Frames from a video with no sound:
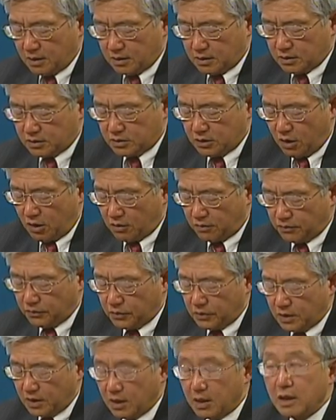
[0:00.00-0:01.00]
So,
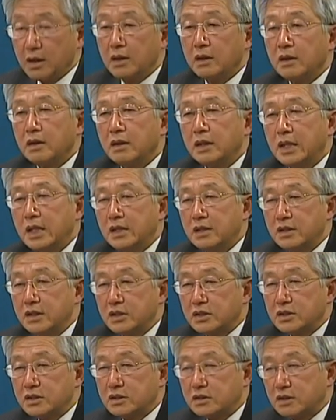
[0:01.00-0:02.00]
in
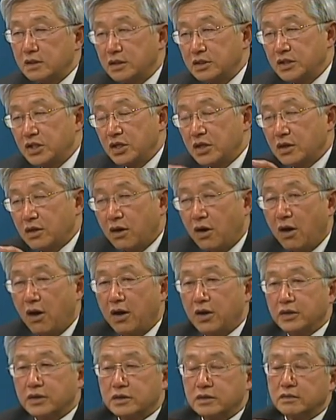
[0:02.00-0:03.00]
this 13
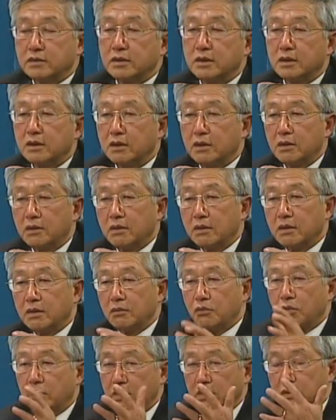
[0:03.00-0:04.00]
cards,
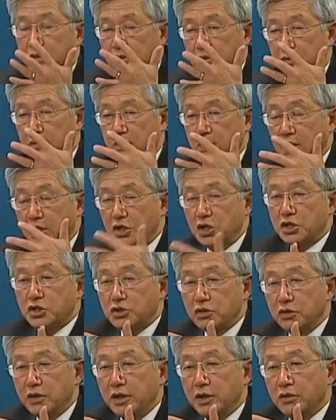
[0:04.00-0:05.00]

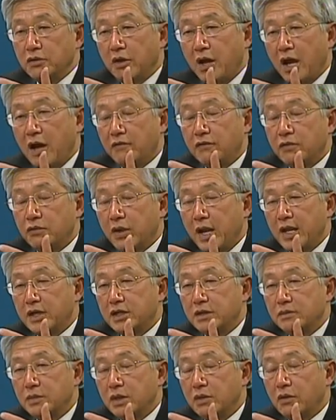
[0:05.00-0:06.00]
initially you have
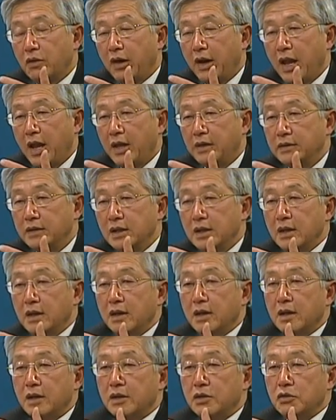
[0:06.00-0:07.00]
random in your hand.
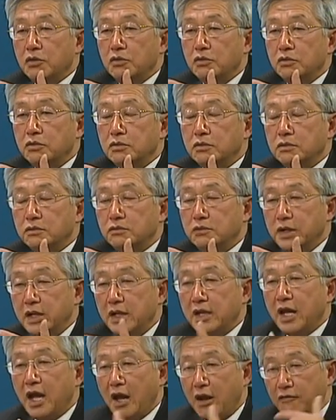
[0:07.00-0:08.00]
You
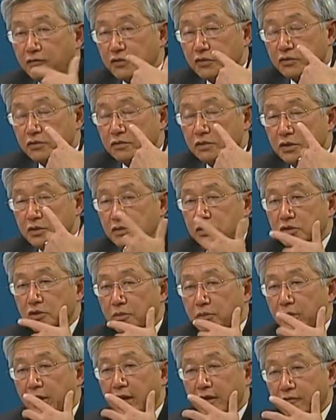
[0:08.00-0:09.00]
really have to use your
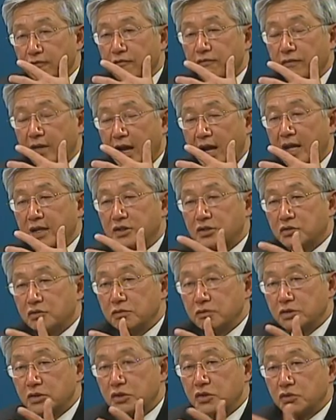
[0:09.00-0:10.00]
brain fast
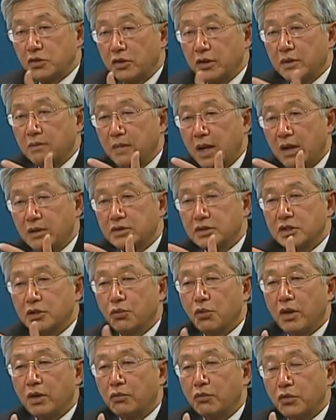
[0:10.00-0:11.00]
to sort them out, see
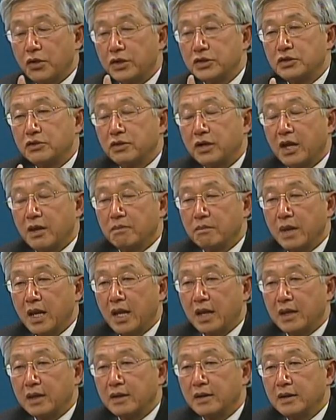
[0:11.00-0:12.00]
what words you can
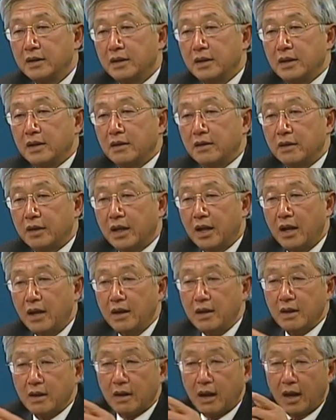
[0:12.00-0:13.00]
make.
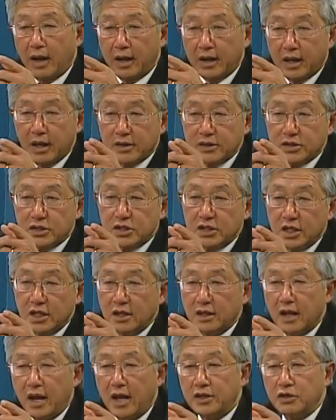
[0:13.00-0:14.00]
Okay, I can see
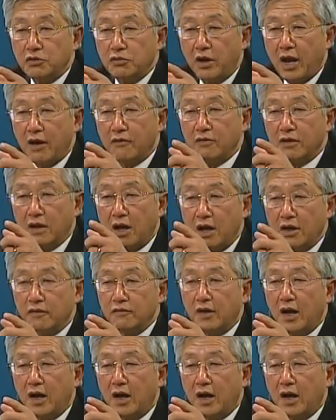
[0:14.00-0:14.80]
that you have a lot of